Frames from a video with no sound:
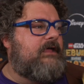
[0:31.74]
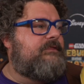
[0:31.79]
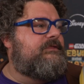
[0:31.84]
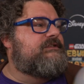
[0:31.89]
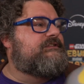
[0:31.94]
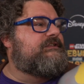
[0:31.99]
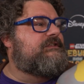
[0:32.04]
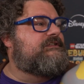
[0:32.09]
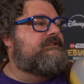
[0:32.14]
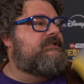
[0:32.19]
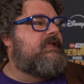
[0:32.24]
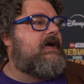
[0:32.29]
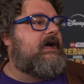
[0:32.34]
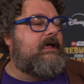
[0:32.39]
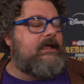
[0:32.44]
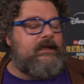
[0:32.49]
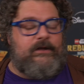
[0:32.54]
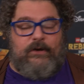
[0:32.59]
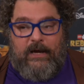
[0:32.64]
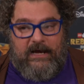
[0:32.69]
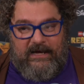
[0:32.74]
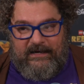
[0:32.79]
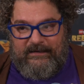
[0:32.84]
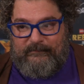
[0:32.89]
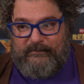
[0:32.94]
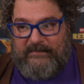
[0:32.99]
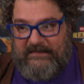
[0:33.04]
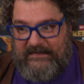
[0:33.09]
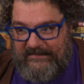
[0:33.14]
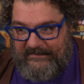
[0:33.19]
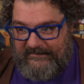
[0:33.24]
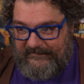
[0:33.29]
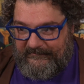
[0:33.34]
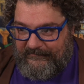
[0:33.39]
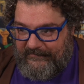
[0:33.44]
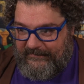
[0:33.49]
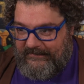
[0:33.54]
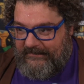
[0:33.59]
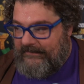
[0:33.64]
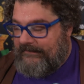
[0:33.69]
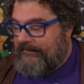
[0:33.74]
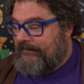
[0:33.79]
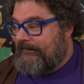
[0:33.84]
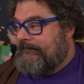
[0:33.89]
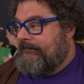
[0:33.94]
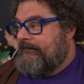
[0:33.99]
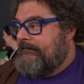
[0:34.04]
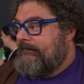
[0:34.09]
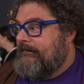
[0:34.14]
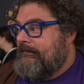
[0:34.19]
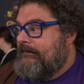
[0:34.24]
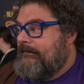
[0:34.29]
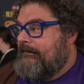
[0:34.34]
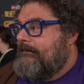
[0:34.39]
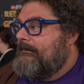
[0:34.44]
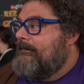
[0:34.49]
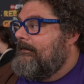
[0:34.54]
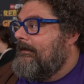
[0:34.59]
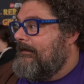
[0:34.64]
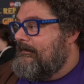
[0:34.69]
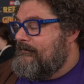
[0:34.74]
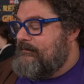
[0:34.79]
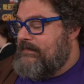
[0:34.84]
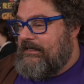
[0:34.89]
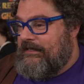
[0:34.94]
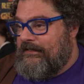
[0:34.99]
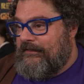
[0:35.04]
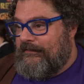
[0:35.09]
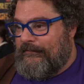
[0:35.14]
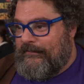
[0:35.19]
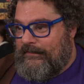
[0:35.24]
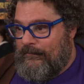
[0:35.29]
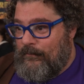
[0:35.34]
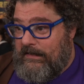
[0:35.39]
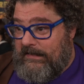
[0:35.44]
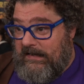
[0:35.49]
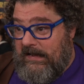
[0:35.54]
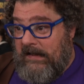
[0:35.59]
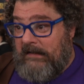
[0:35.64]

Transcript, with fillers: This is not, no, I immediately went